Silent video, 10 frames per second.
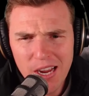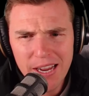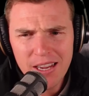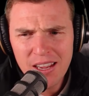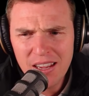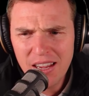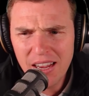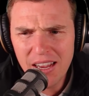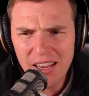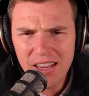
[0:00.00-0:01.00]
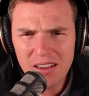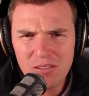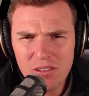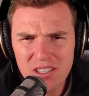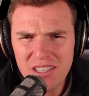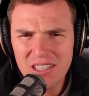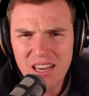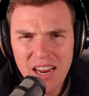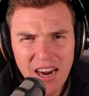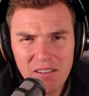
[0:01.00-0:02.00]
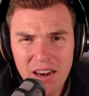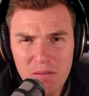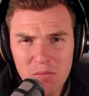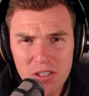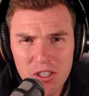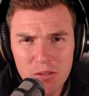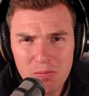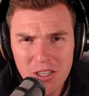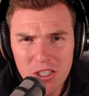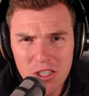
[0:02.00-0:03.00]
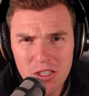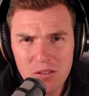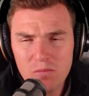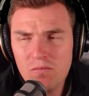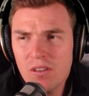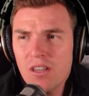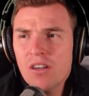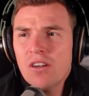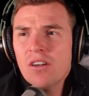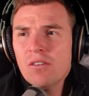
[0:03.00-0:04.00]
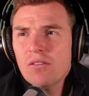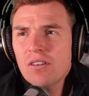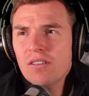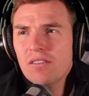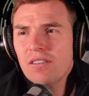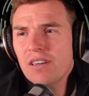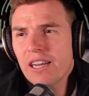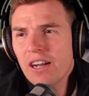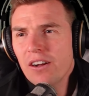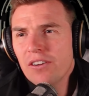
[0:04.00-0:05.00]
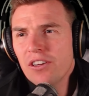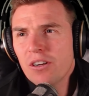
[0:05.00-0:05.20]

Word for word: a uh, CRM, which must. Yeah. Nico, you